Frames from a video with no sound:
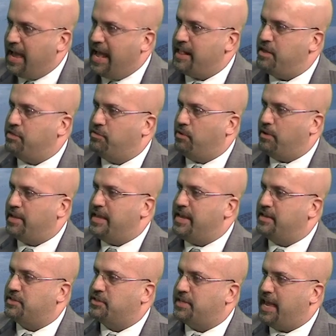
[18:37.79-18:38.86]
and he thought
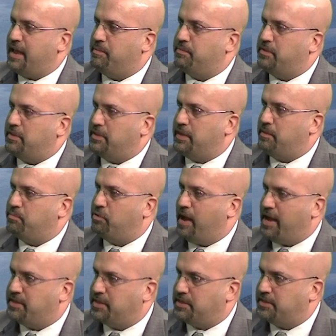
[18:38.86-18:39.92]
he escaped the
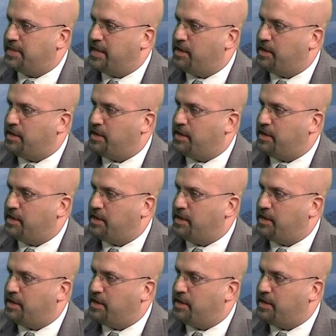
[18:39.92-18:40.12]
projects